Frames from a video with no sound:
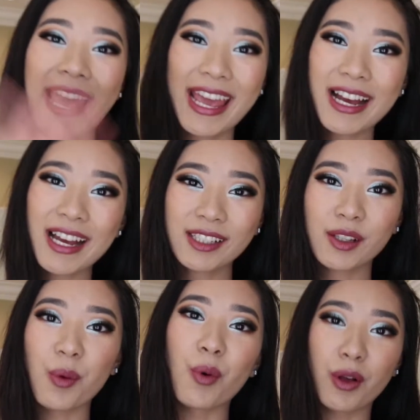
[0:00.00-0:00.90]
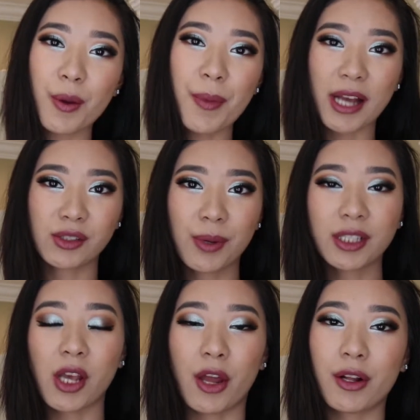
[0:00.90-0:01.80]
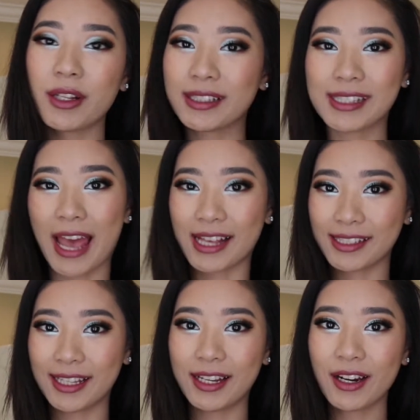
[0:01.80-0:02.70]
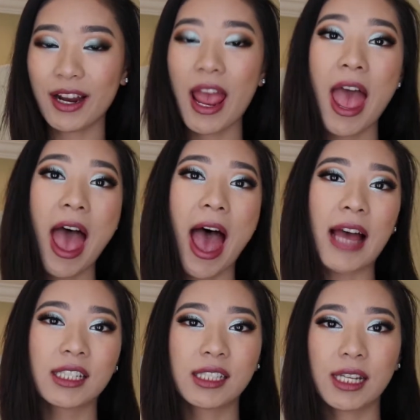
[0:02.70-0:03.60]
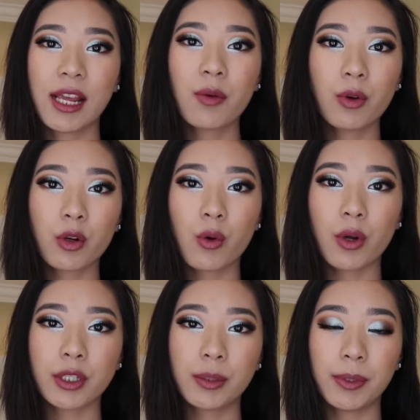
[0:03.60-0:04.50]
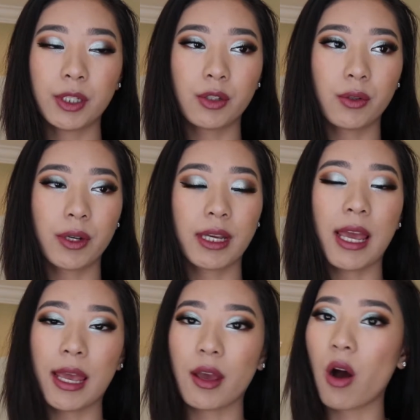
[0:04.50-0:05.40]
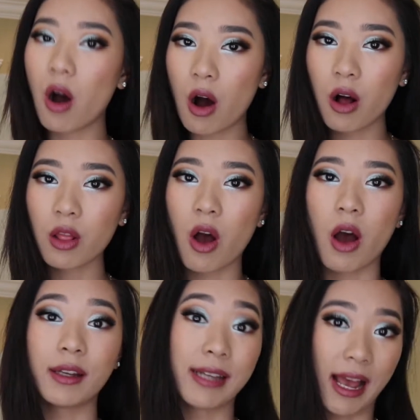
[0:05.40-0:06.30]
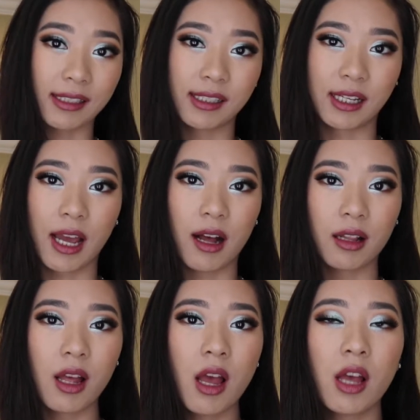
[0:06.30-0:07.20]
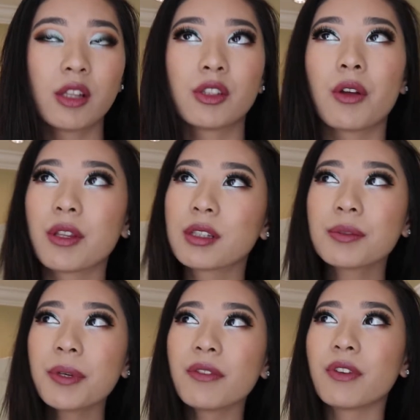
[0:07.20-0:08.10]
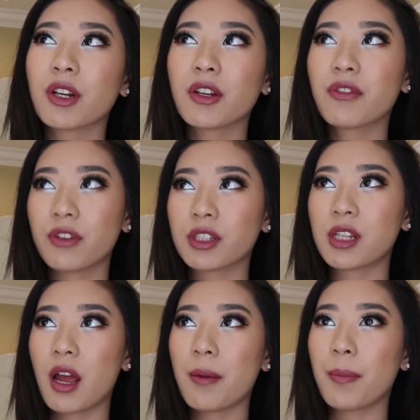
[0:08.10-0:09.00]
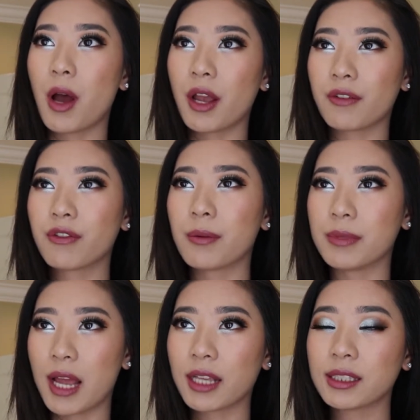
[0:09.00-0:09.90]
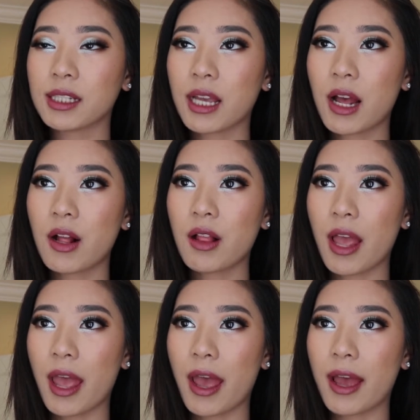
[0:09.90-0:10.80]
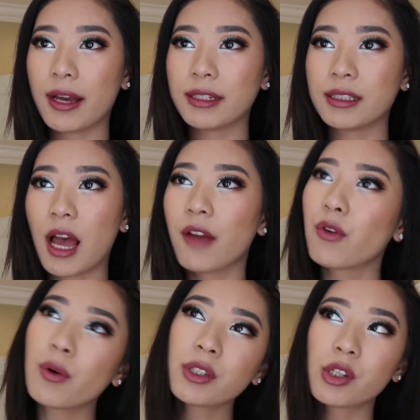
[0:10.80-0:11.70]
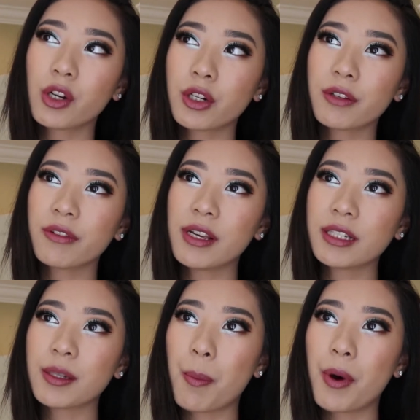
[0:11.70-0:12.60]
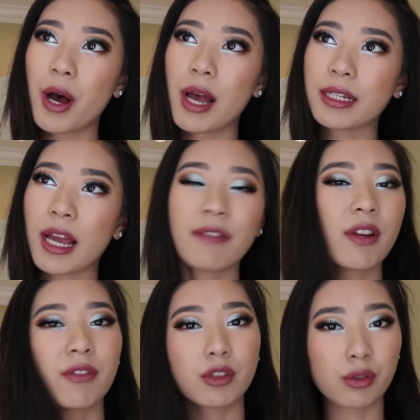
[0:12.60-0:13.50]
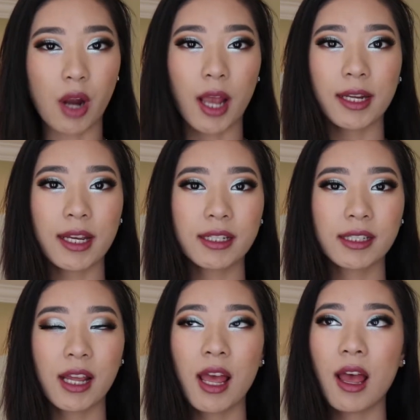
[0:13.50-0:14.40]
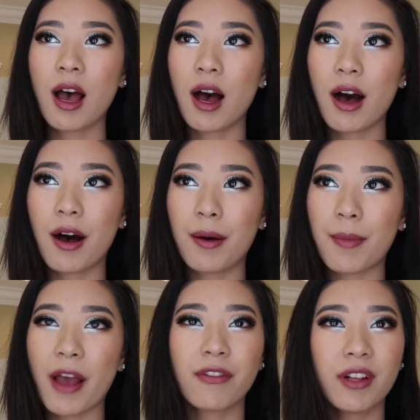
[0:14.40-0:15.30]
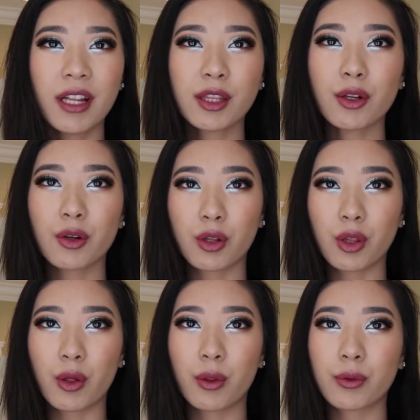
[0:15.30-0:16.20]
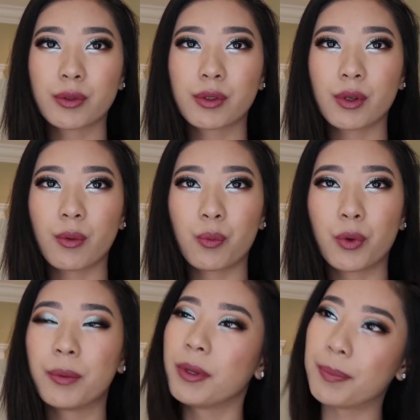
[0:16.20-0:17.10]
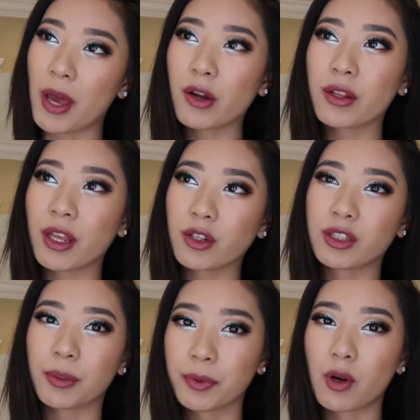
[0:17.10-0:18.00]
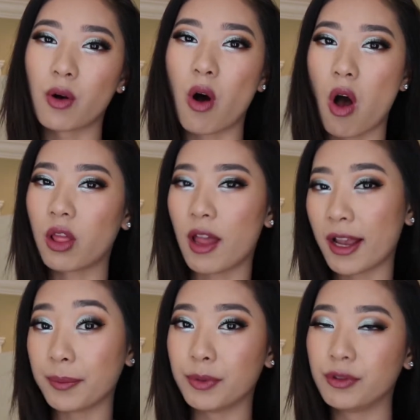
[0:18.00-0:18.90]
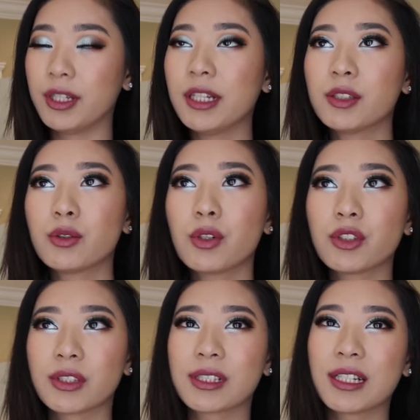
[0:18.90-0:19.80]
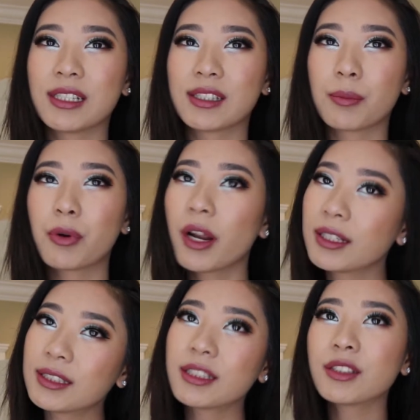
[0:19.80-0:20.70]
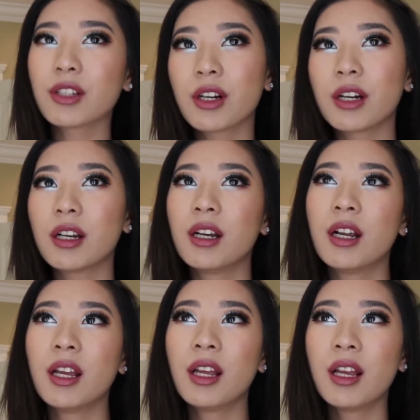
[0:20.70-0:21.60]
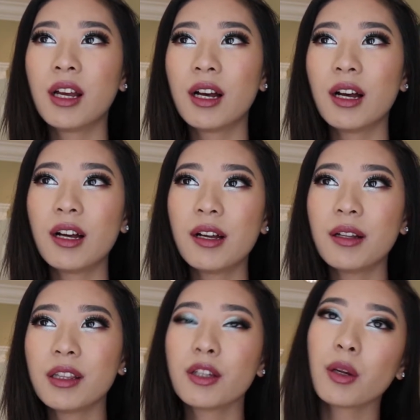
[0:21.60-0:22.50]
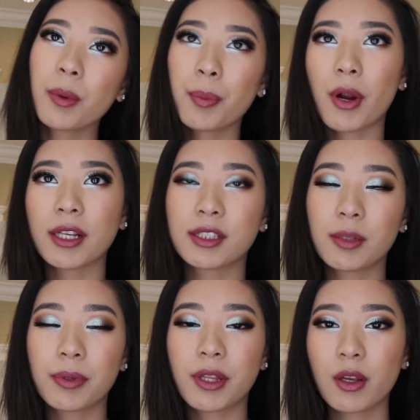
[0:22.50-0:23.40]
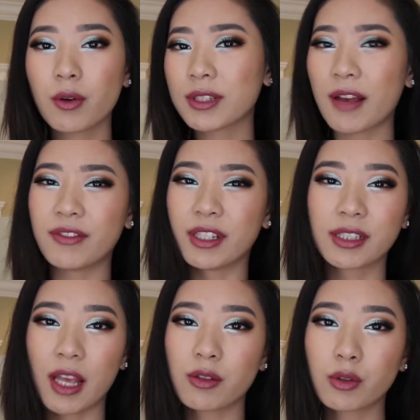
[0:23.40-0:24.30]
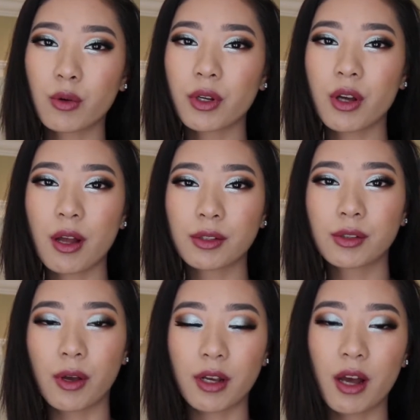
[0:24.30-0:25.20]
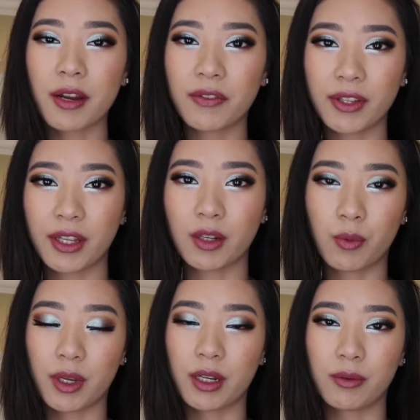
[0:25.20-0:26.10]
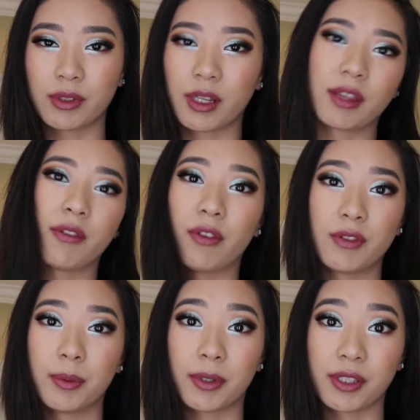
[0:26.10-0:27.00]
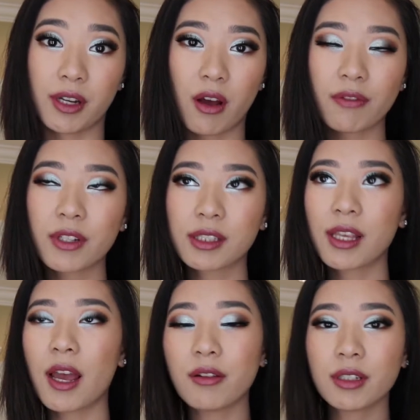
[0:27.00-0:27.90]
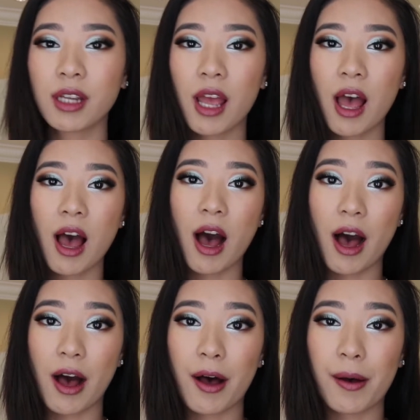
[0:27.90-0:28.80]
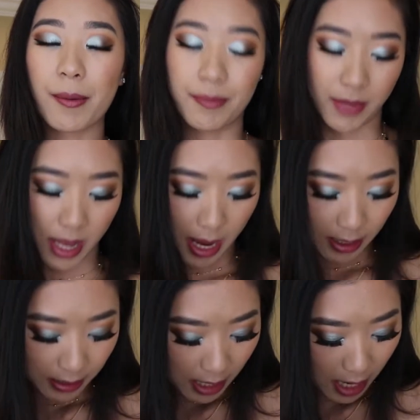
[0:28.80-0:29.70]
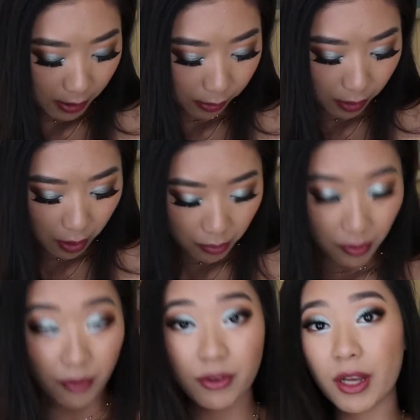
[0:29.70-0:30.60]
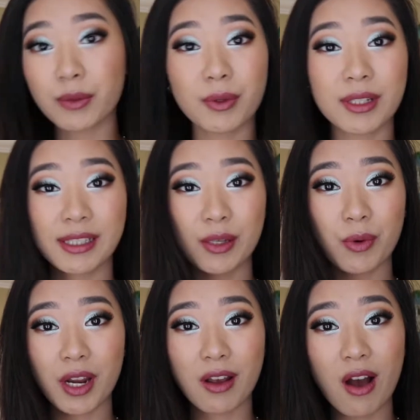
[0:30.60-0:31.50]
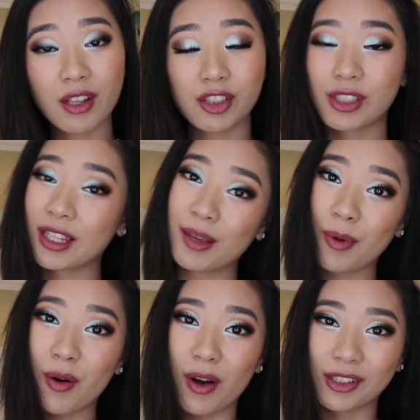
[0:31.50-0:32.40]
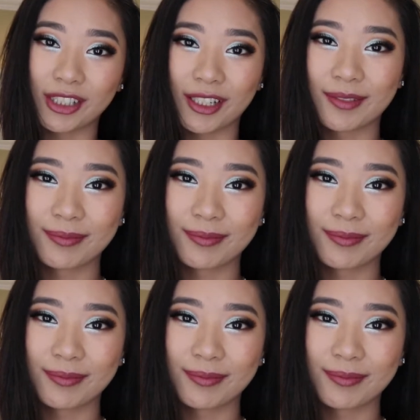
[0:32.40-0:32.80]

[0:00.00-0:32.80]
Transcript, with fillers: Hey guys, welcome back to my channel. It's Cassie here, and today we're going to be doing a haul on Nasty Gal. So this is my very first time buying from Nasty Gal, and I've always heard of it, but I've never tried it. Um, I feel like their clothes would be better than your typical online boutique store just because the prices are a little bit pricier, but they always have discounts going on, so I got everything when it was like the fifty percent off discount. Um, and yeah, so if you guys want to see what I got, just keep on watching.